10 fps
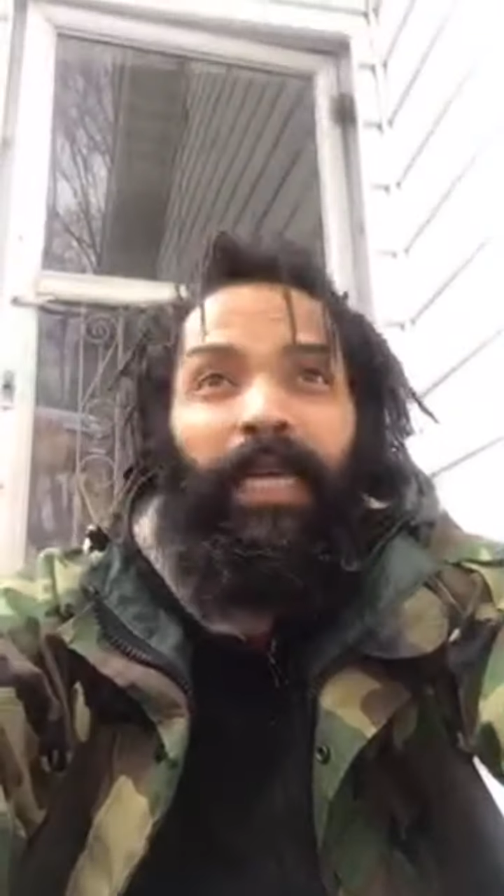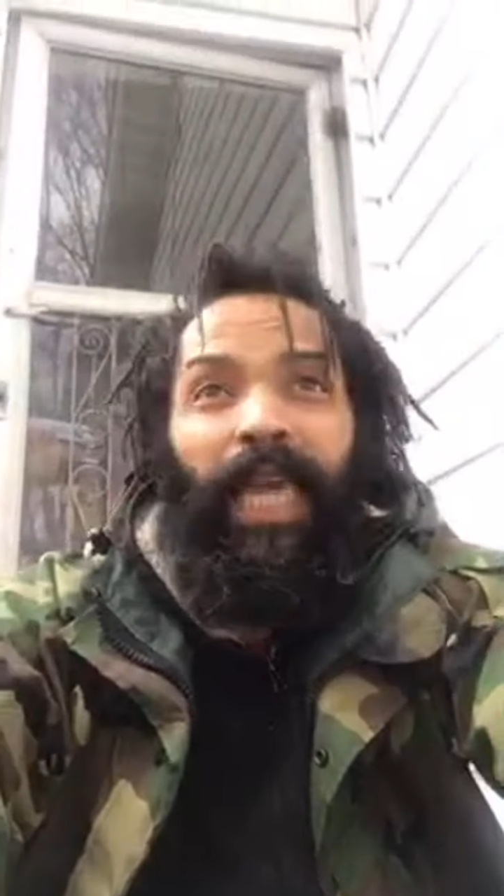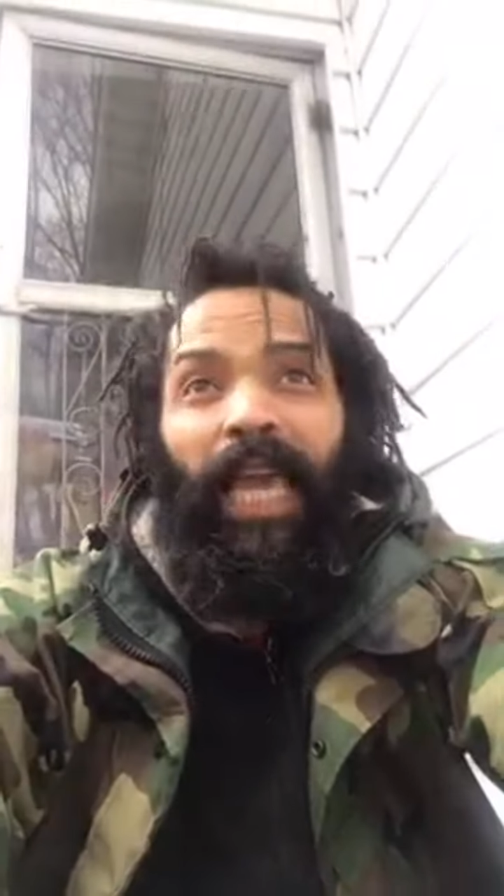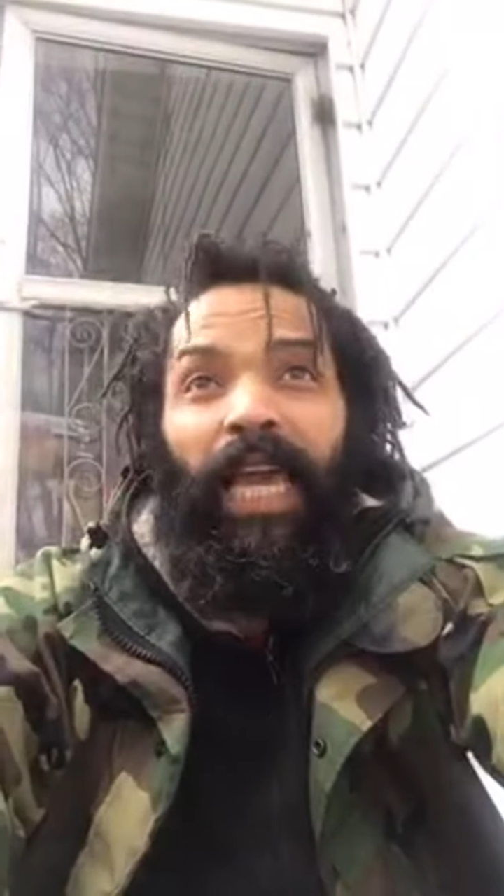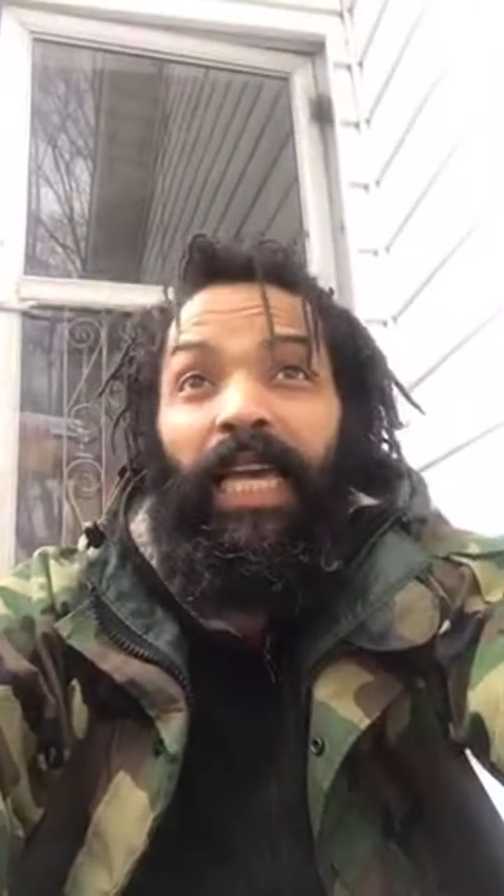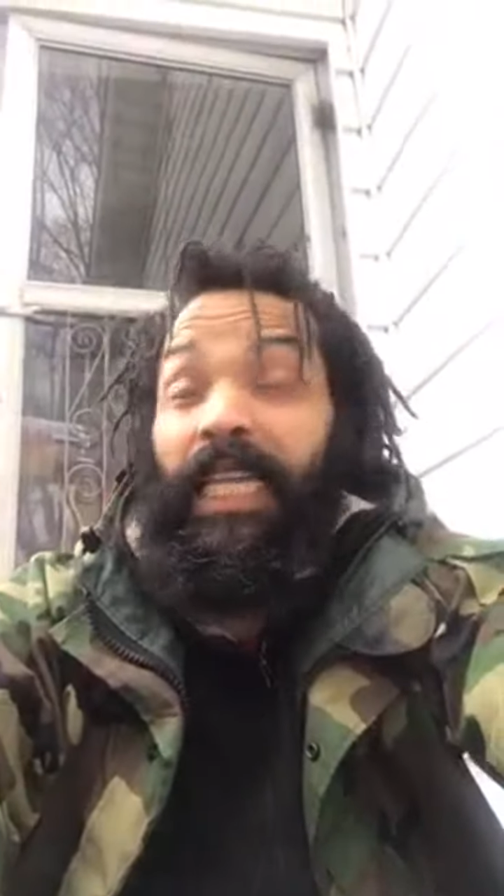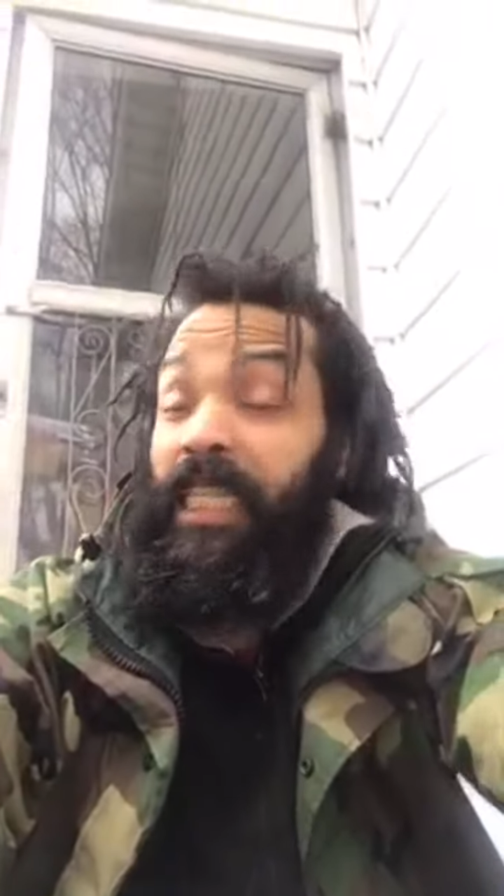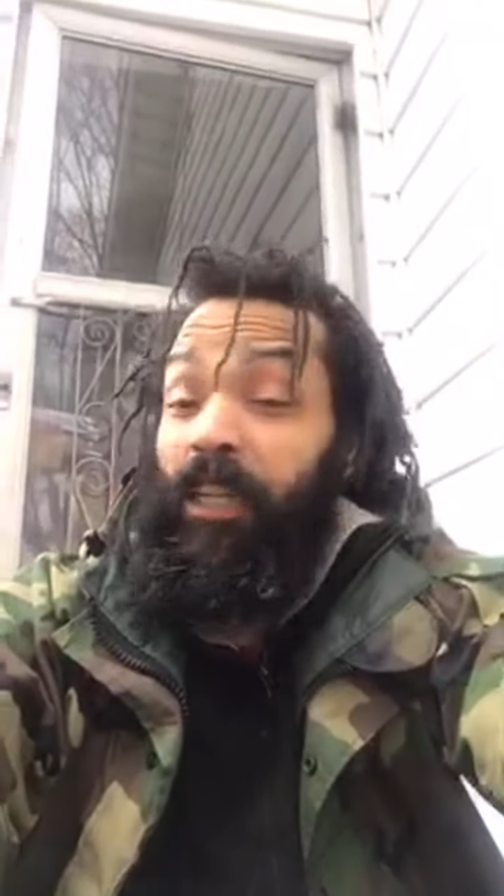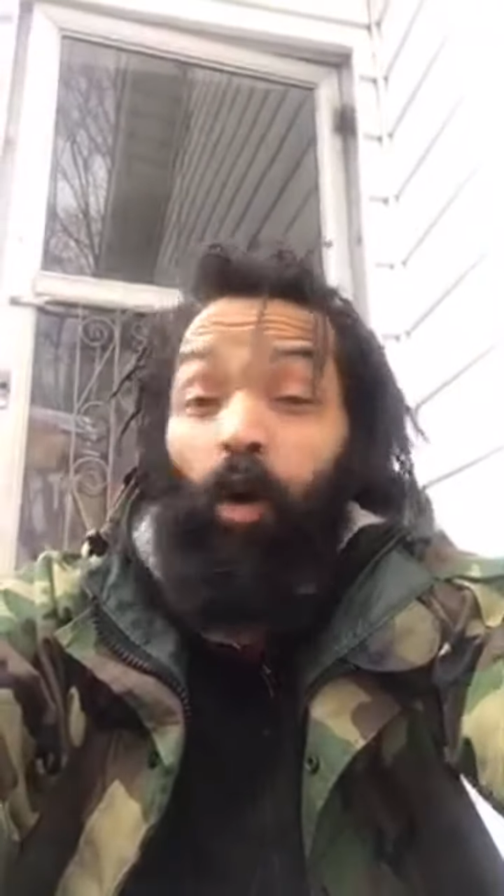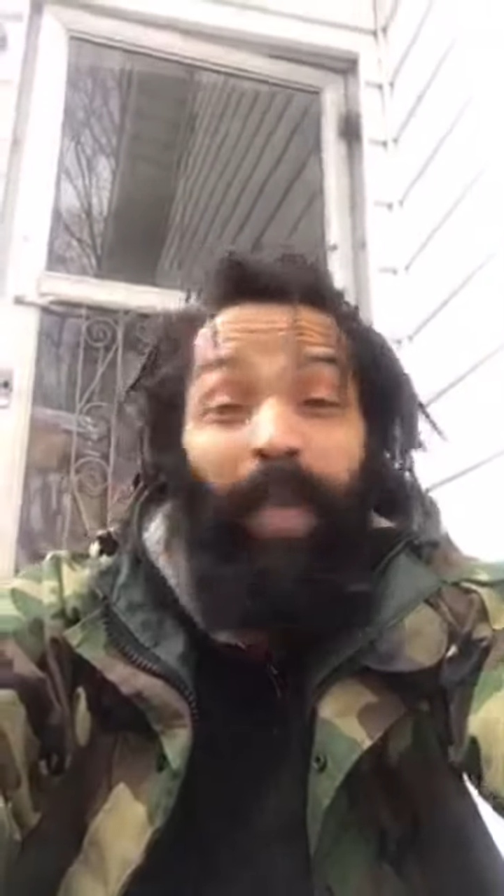yeah,
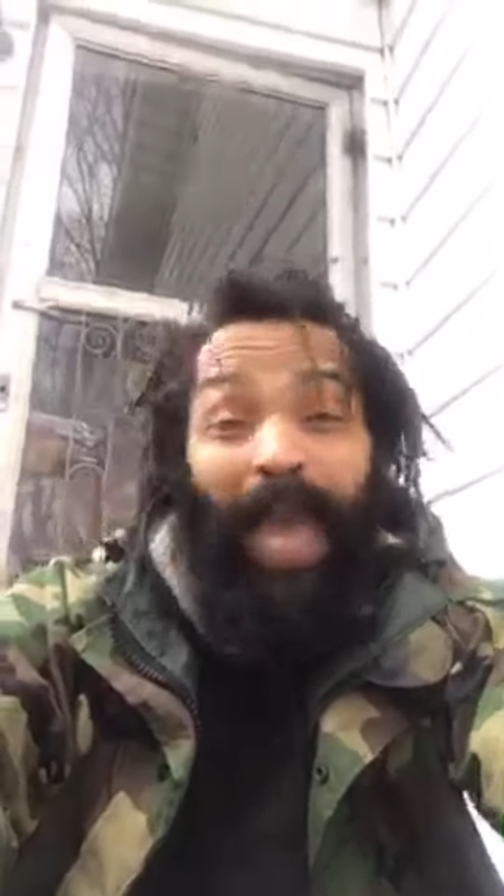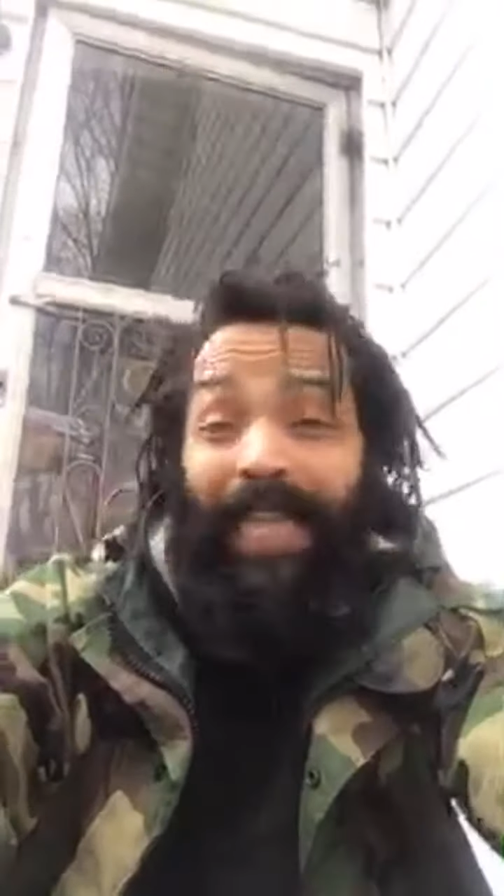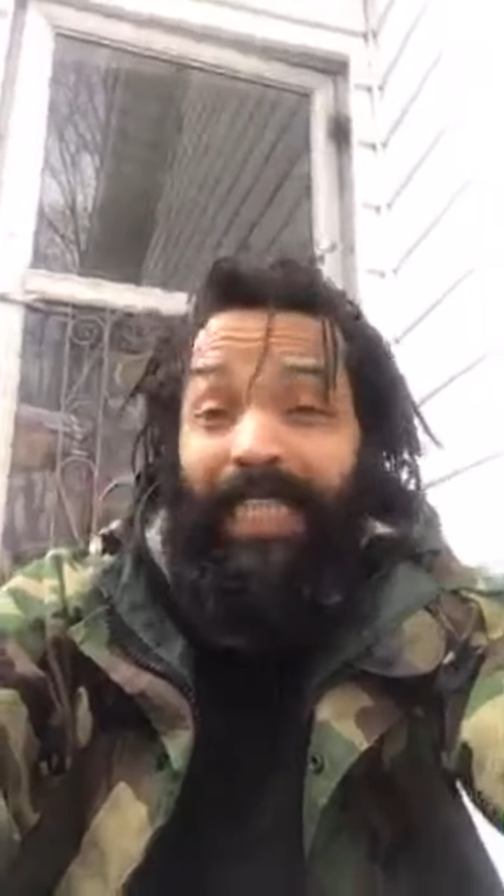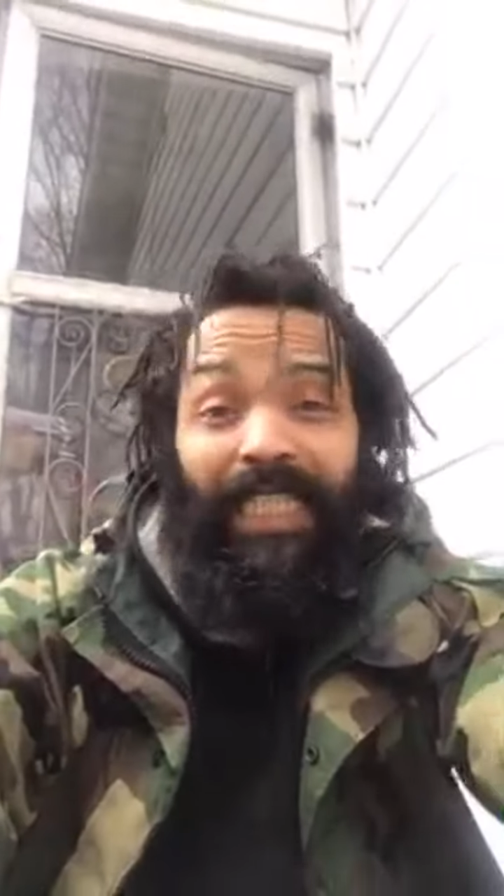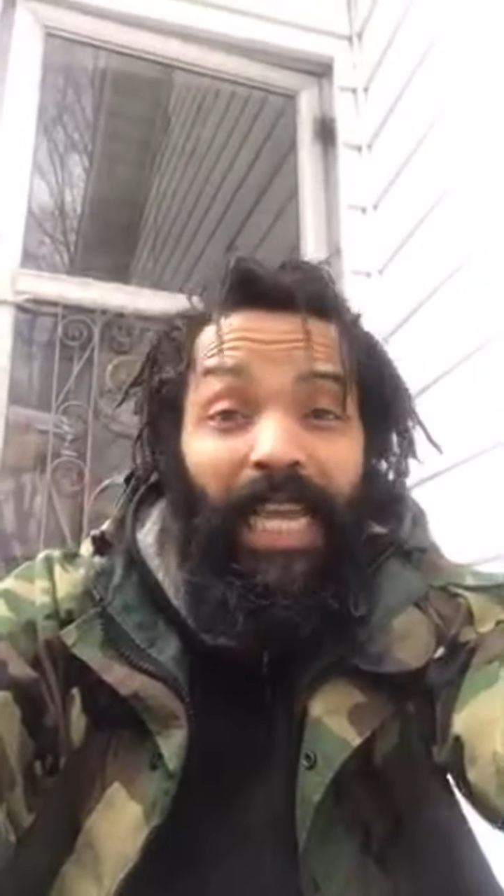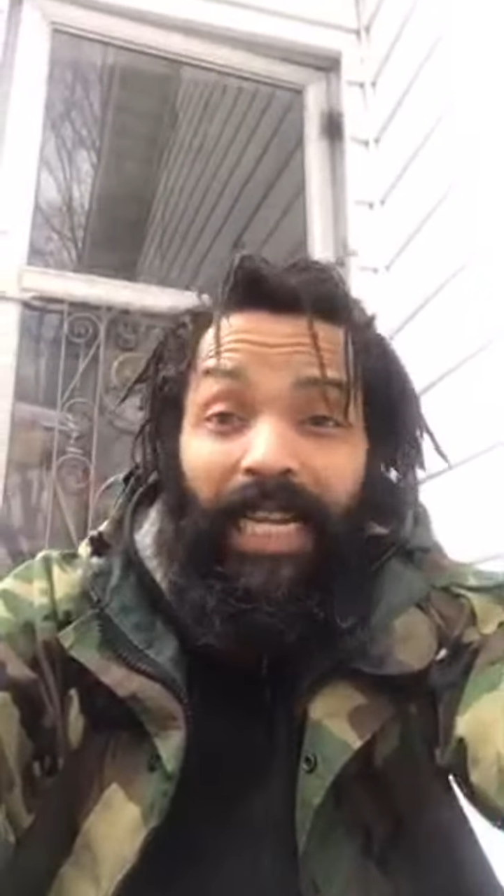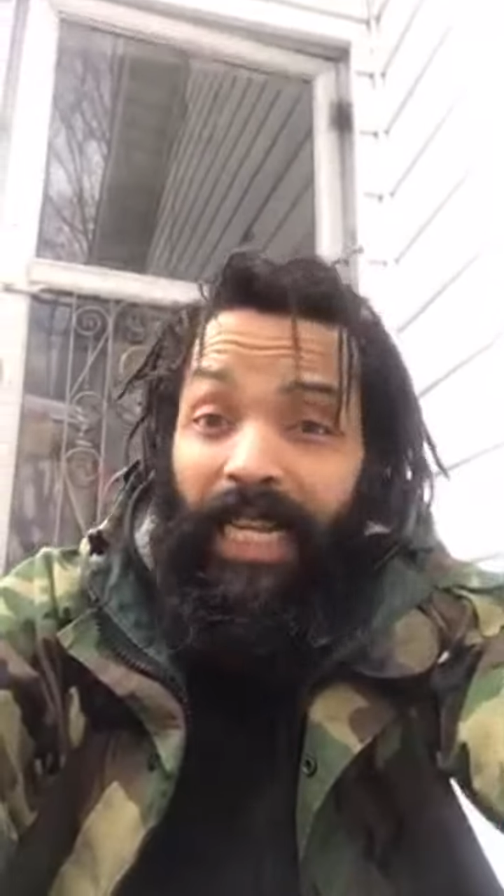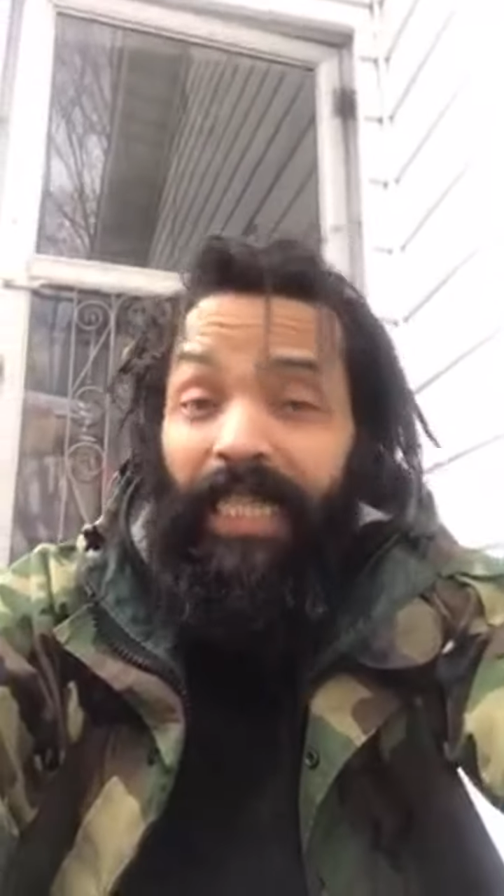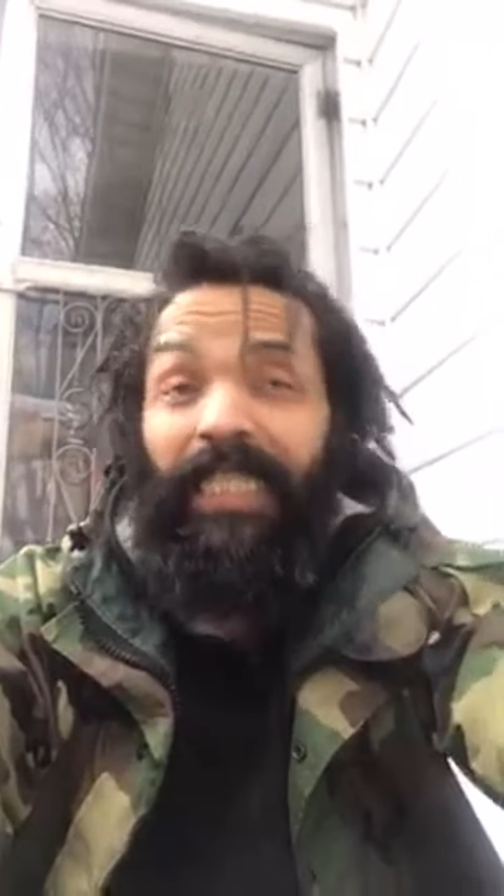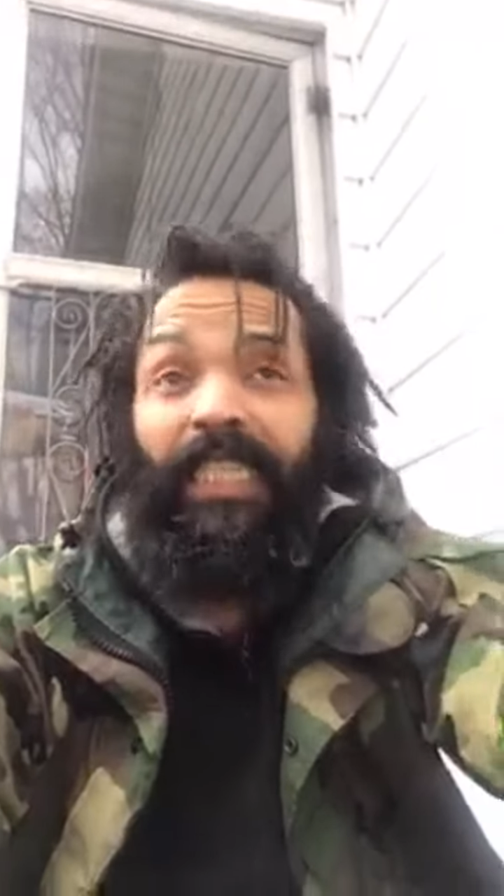it's no
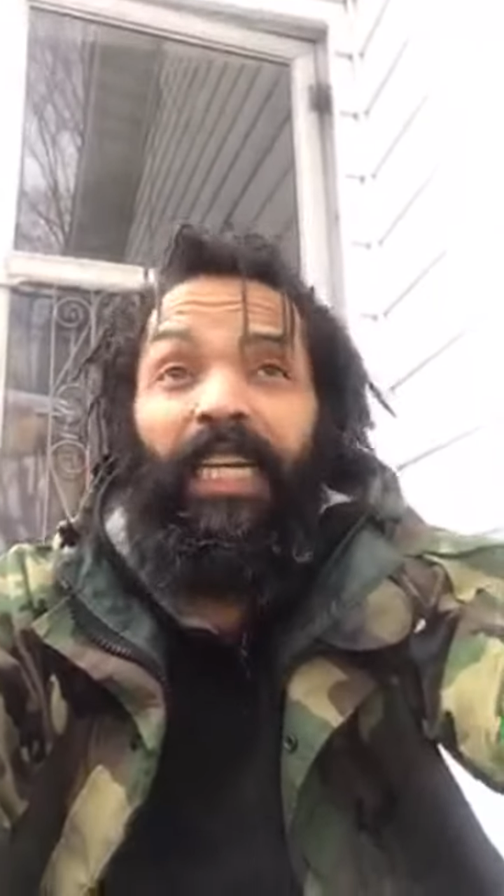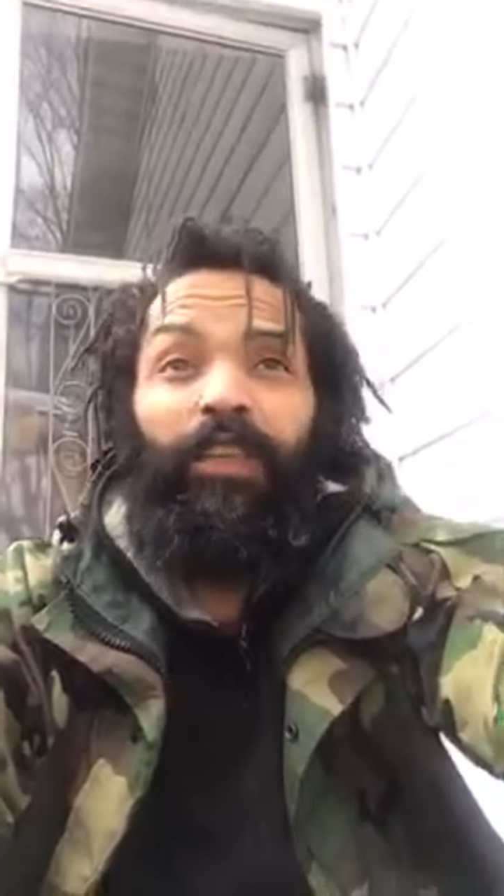calisthenics,